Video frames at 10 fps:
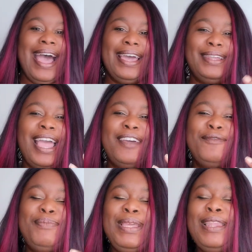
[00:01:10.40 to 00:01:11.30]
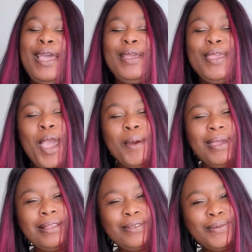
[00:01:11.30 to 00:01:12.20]
And I have been
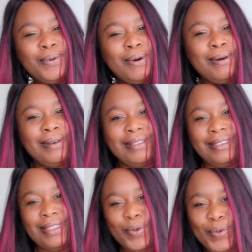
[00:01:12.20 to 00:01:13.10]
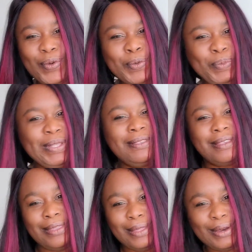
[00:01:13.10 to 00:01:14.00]
going towards the auburns
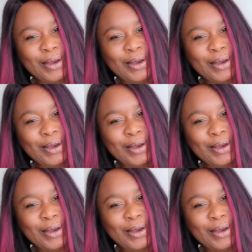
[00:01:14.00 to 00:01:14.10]
and the